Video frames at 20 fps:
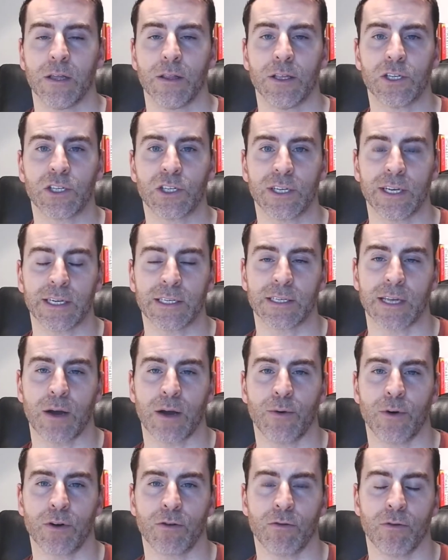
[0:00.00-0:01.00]

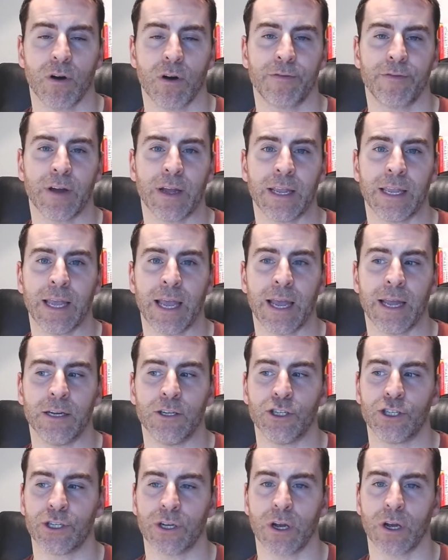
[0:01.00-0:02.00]
6-hour graph again
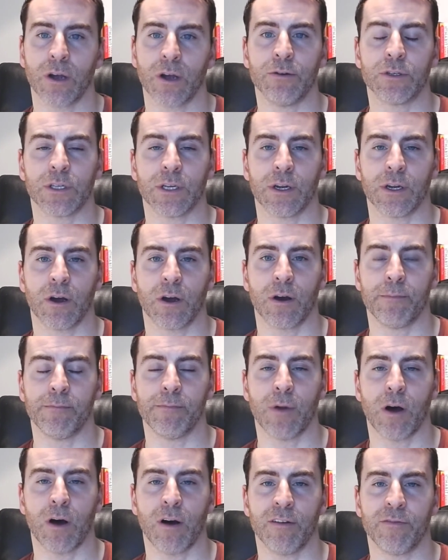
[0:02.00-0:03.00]
shows that
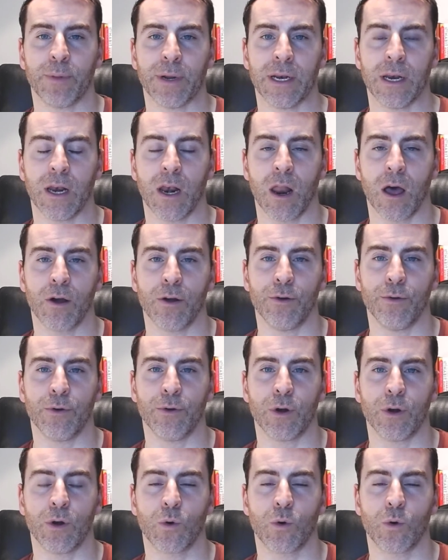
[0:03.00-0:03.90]
I've been low